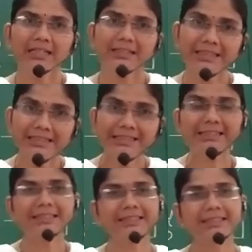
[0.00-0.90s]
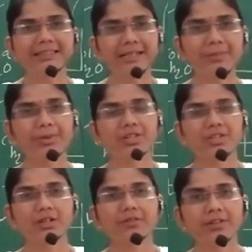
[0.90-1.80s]
the increase in
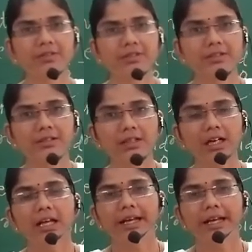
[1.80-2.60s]
temperature favors the